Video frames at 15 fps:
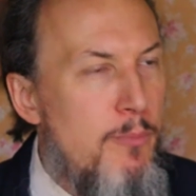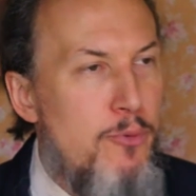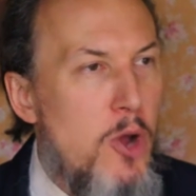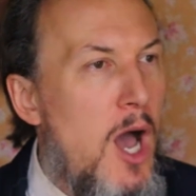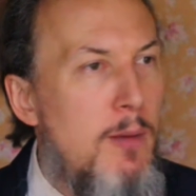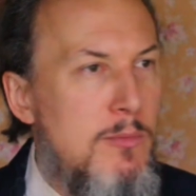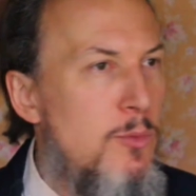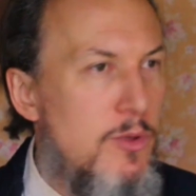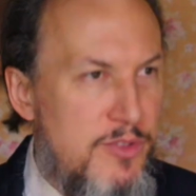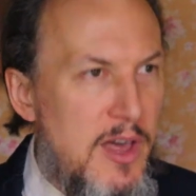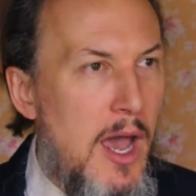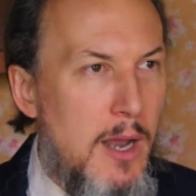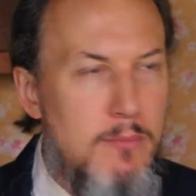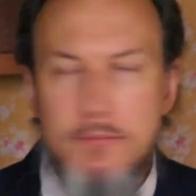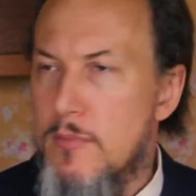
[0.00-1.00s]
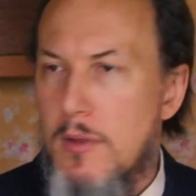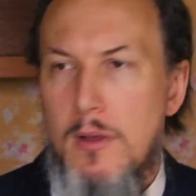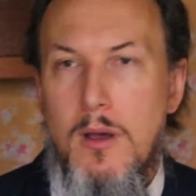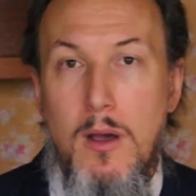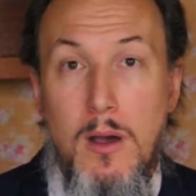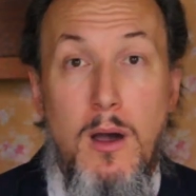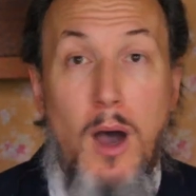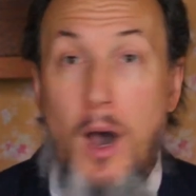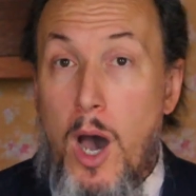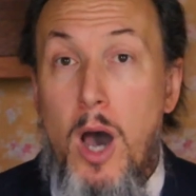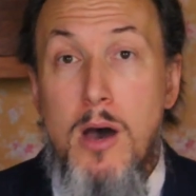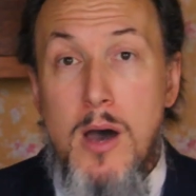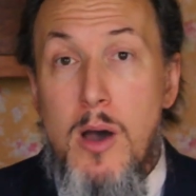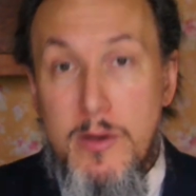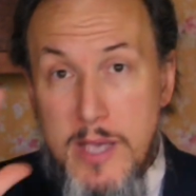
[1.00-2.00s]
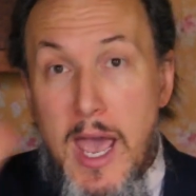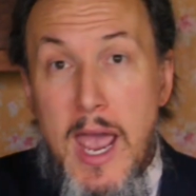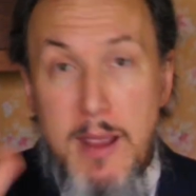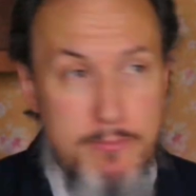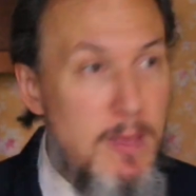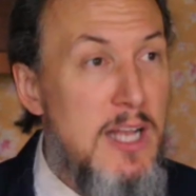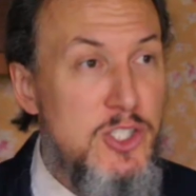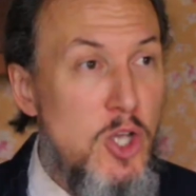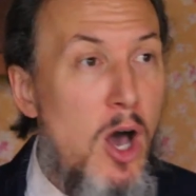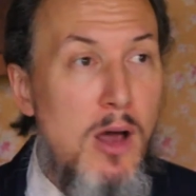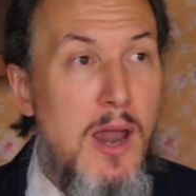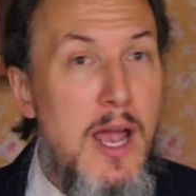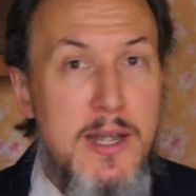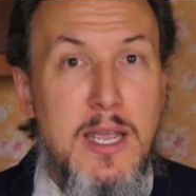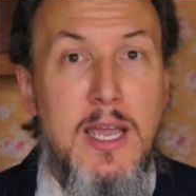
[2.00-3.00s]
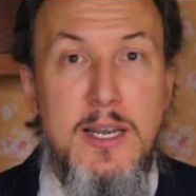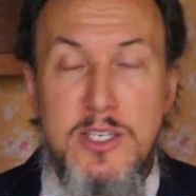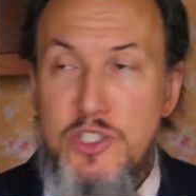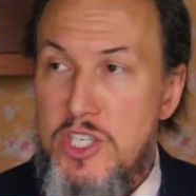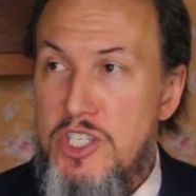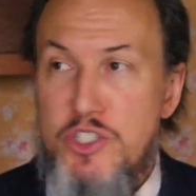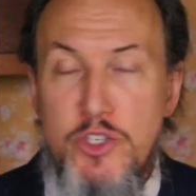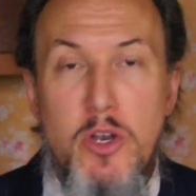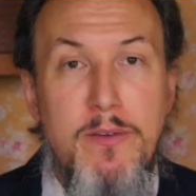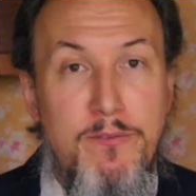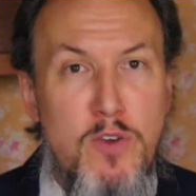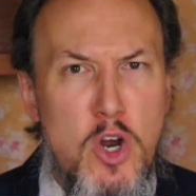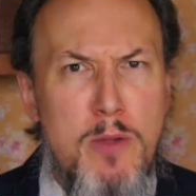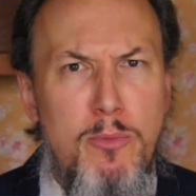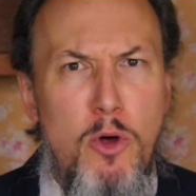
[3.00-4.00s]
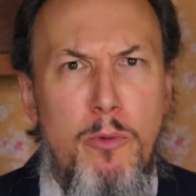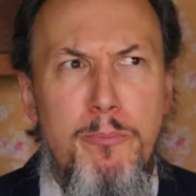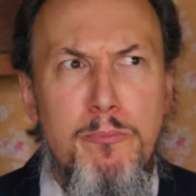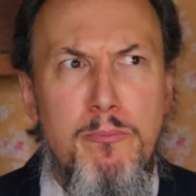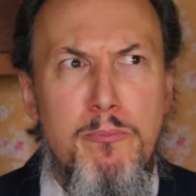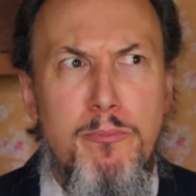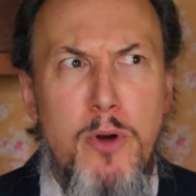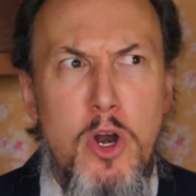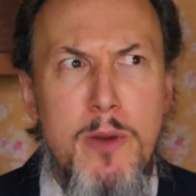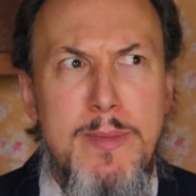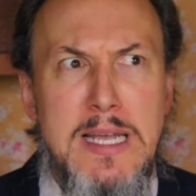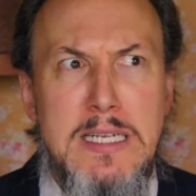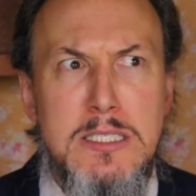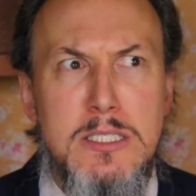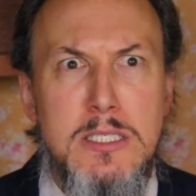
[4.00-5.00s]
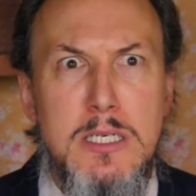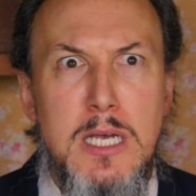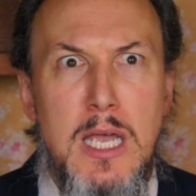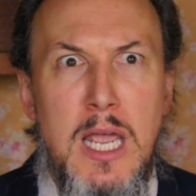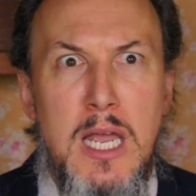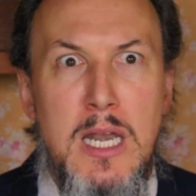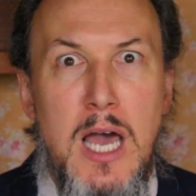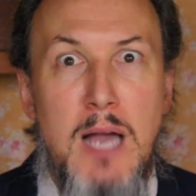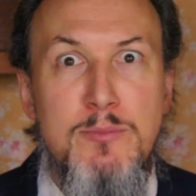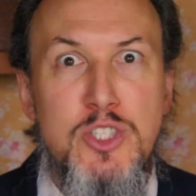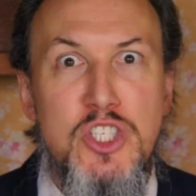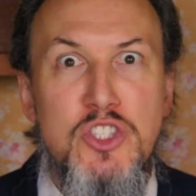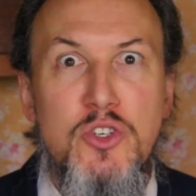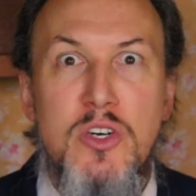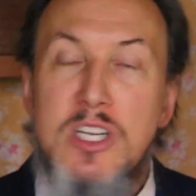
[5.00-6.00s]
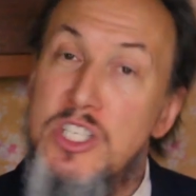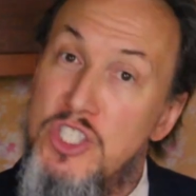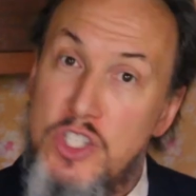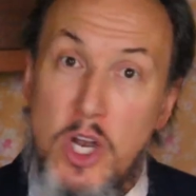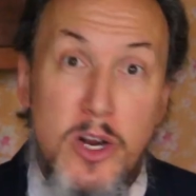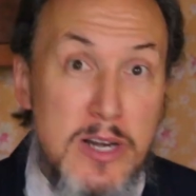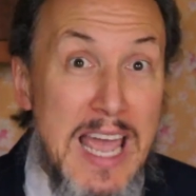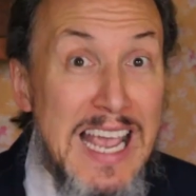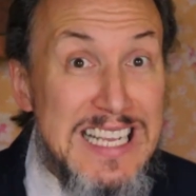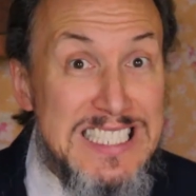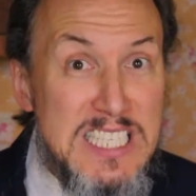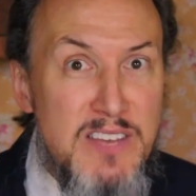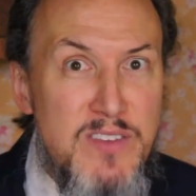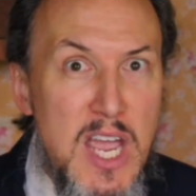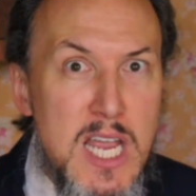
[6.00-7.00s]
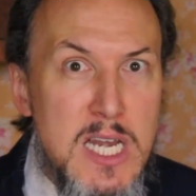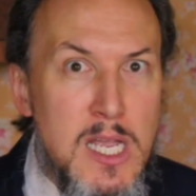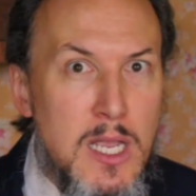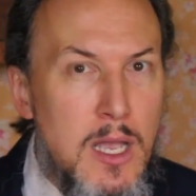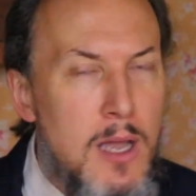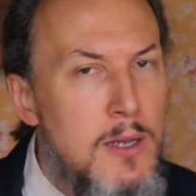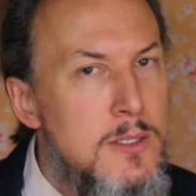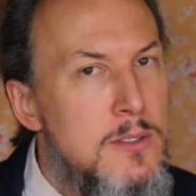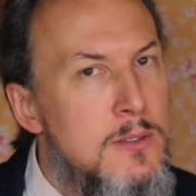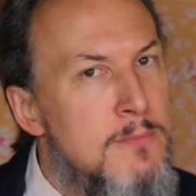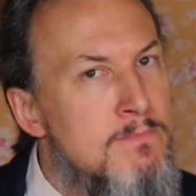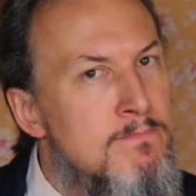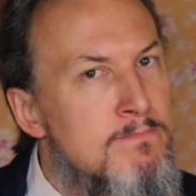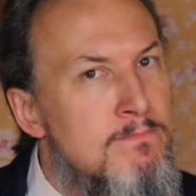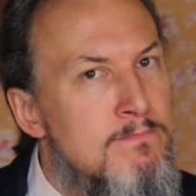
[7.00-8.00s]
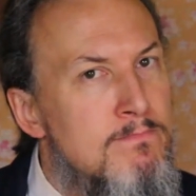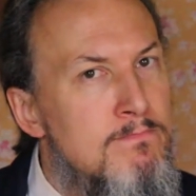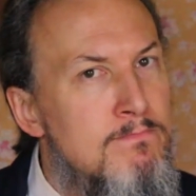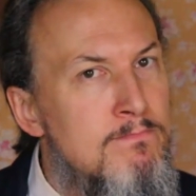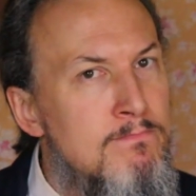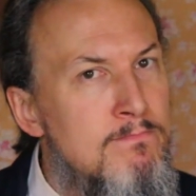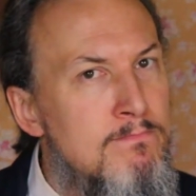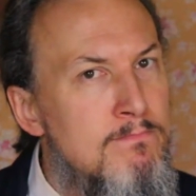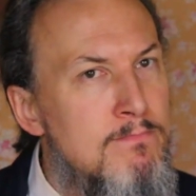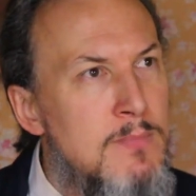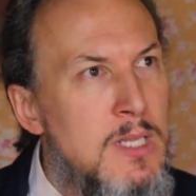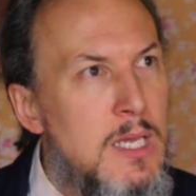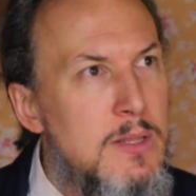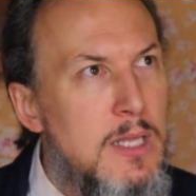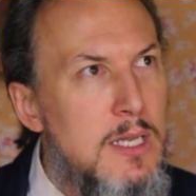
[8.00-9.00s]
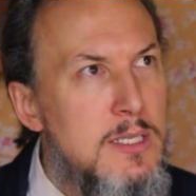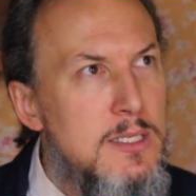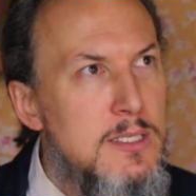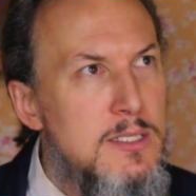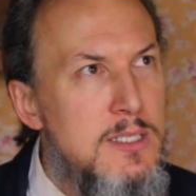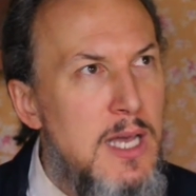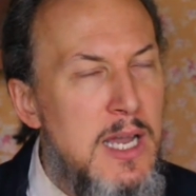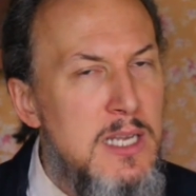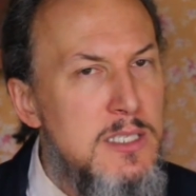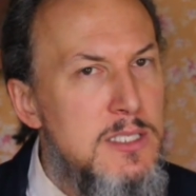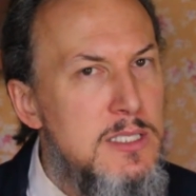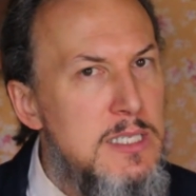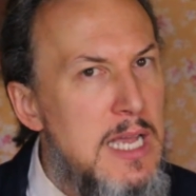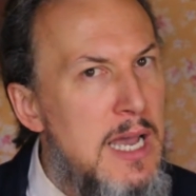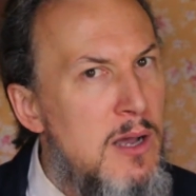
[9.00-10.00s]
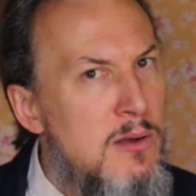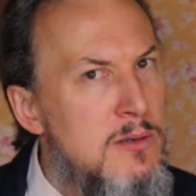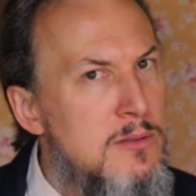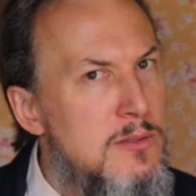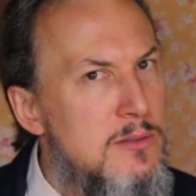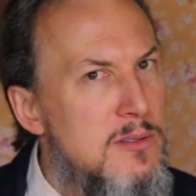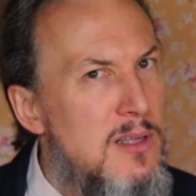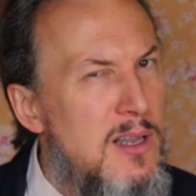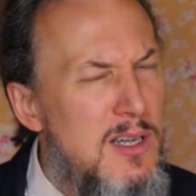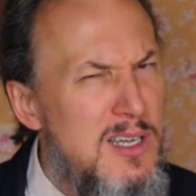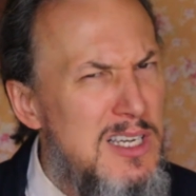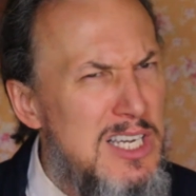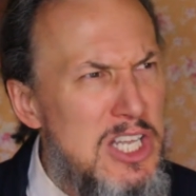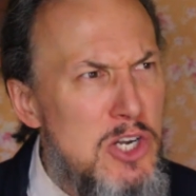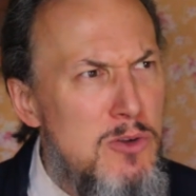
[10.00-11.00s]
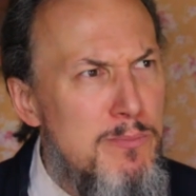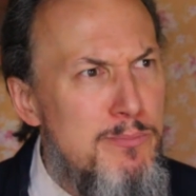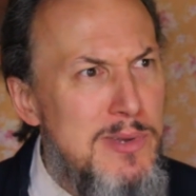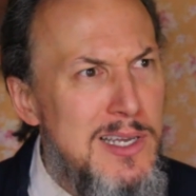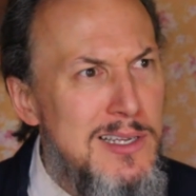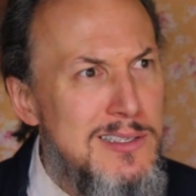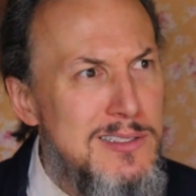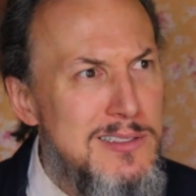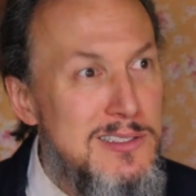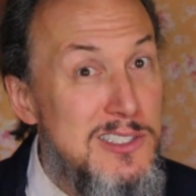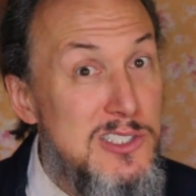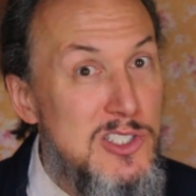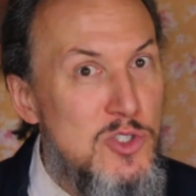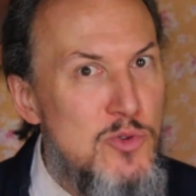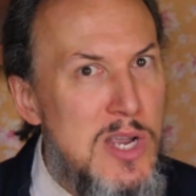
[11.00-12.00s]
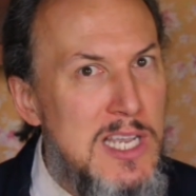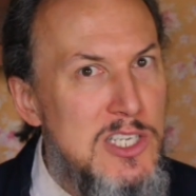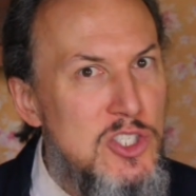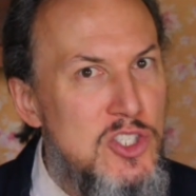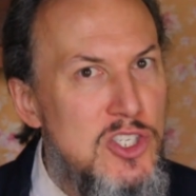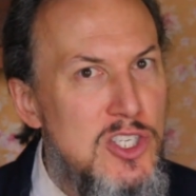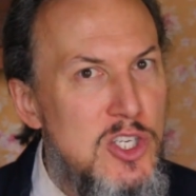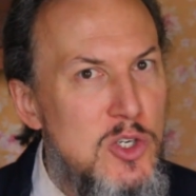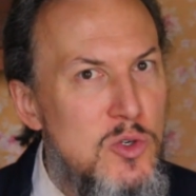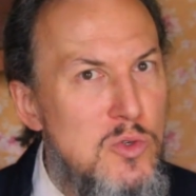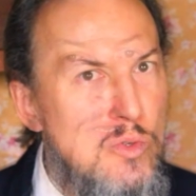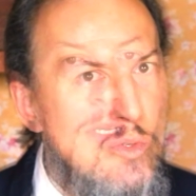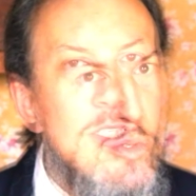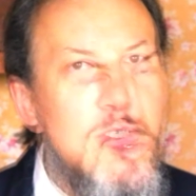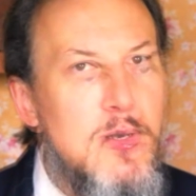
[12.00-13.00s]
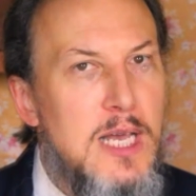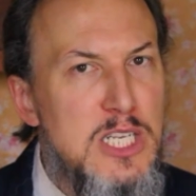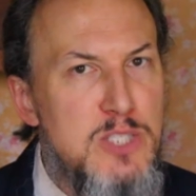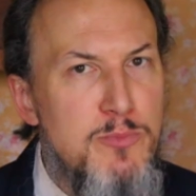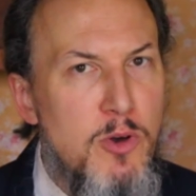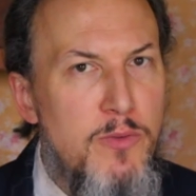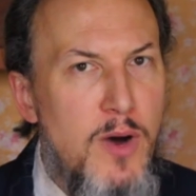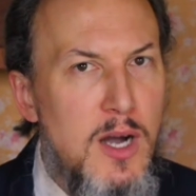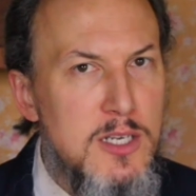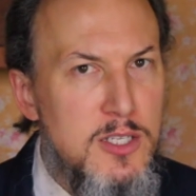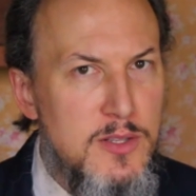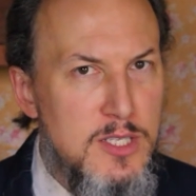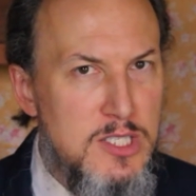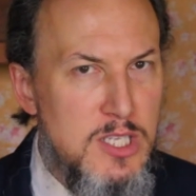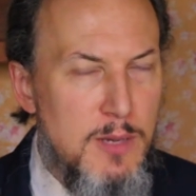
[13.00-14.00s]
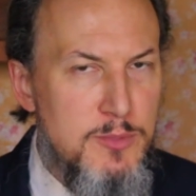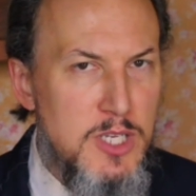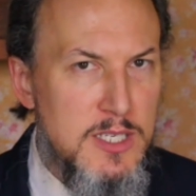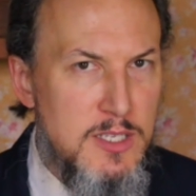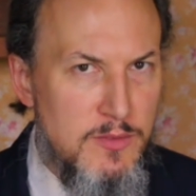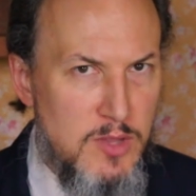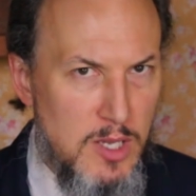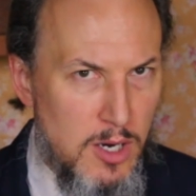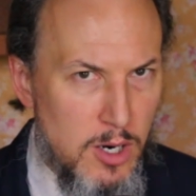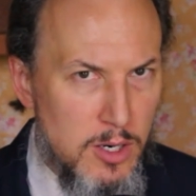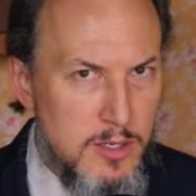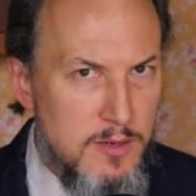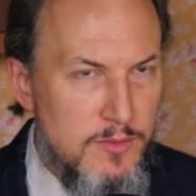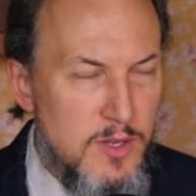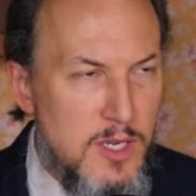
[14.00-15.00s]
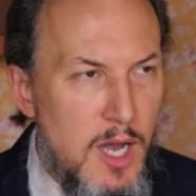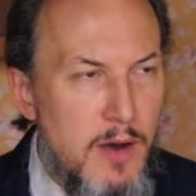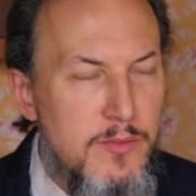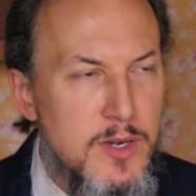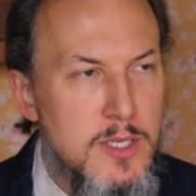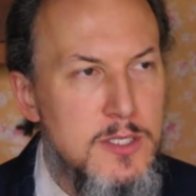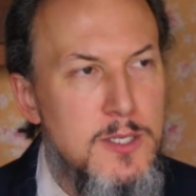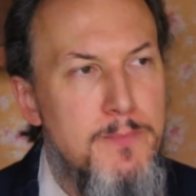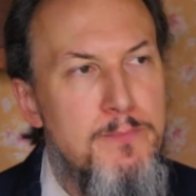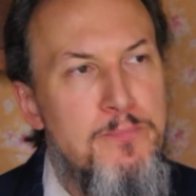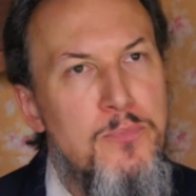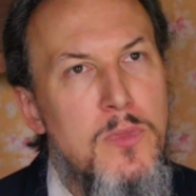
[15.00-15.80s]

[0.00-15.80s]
No problem with that. Oh, okay, that's all I need is just your verbal permit, and I'm just going to start excavating. Does that sound a little bit strange to you? So let's move on to the subject of the Ark of the Covenant.